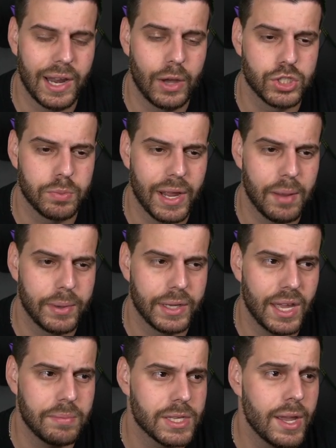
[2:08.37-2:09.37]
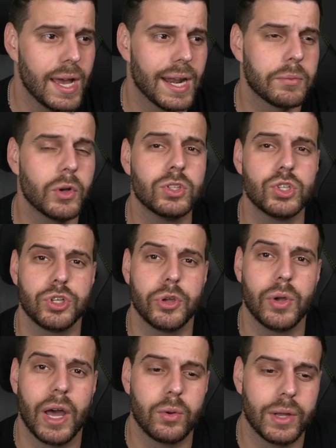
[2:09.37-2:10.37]
launch my Epic Games. I'm going to show
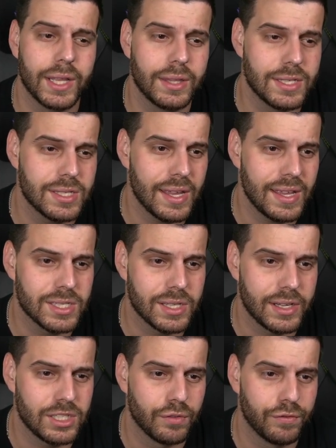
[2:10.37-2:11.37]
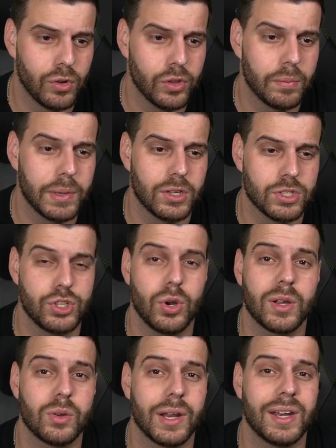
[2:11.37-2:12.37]
you how to get this installation folder because you are
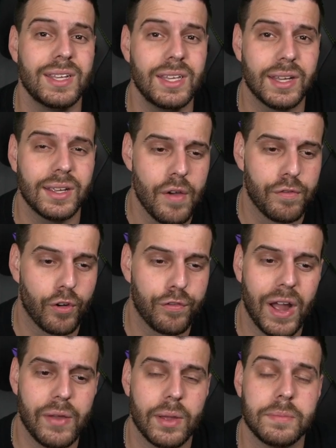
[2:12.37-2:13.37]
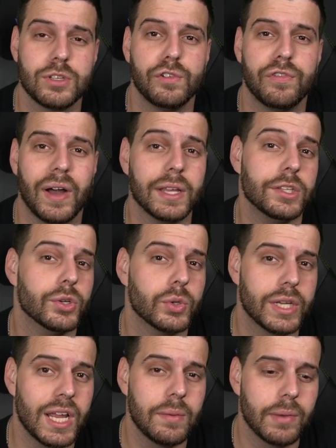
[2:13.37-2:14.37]
going to need it for FiveM to find your
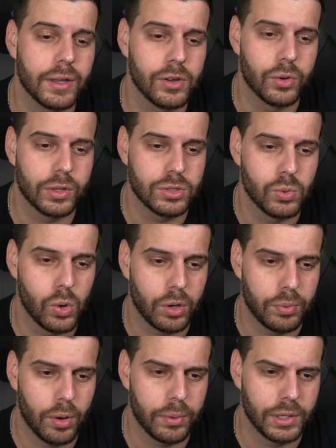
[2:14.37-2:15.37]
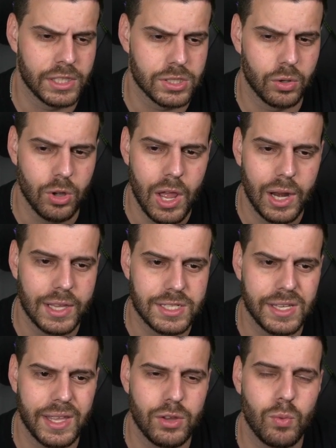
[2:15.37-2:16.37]
game and in order to work properly. So let's
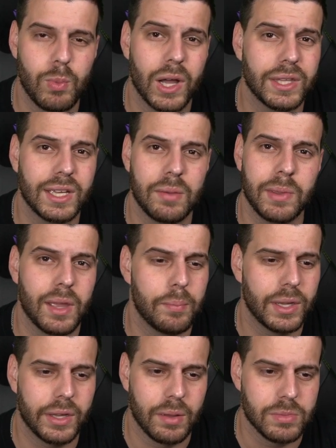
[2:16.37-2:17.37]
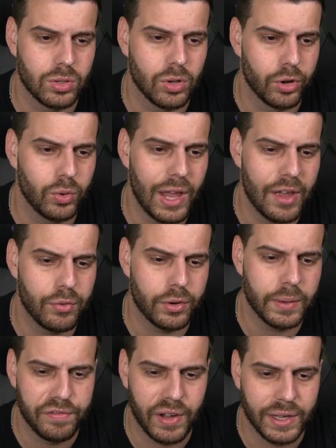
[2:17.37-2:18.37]
say that you bought the game in Epic Games, go to
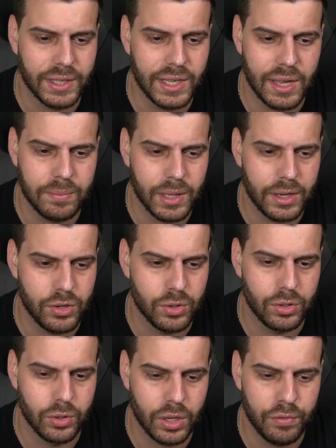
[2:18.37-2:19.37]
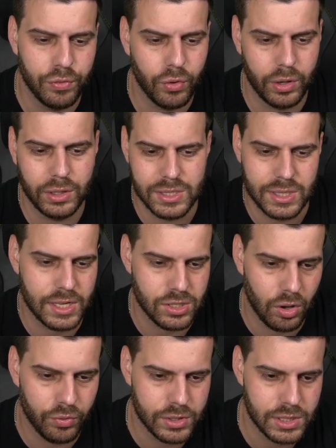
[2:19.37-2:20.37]
library, find the game that you're looking for. In this case,
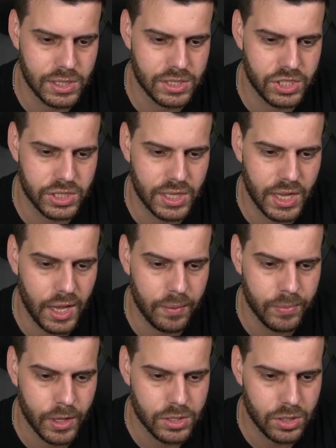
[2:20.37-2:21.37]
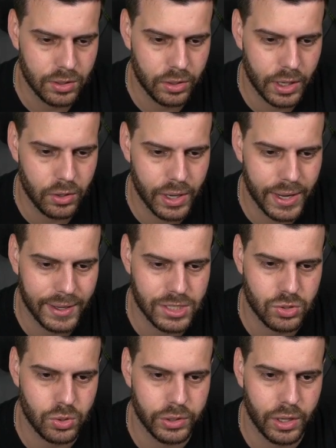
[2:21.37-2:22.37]
obviously it's GTA. So I'm going to go ahead and
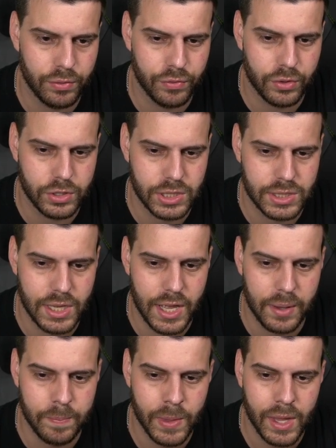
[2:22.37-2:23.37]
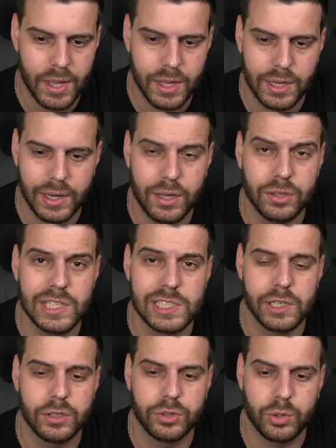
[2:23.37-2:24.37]
scroll down for GTA, click on these
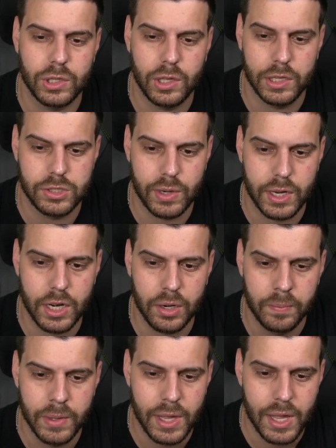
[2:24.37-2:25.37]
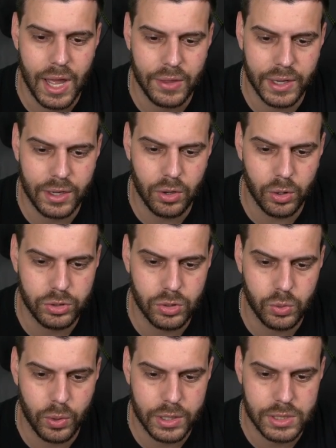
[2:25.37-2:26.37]
little three dots right here, and then go to
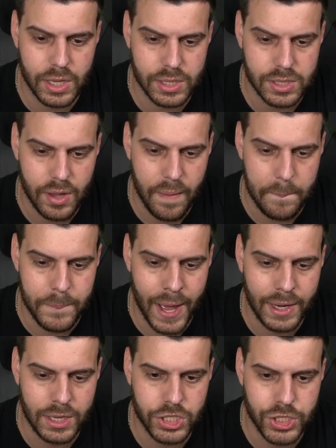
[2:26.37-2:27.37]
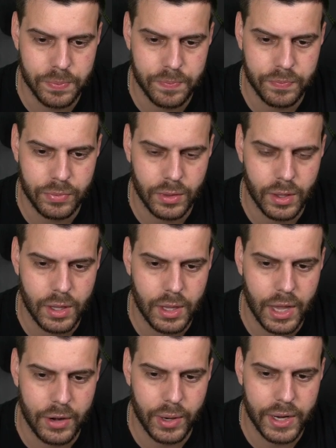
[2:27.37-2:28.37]
where it says manage.
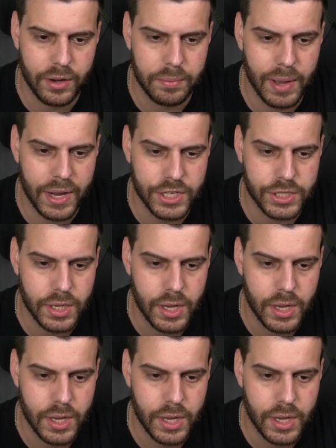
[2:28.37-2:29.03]
And right here in manage,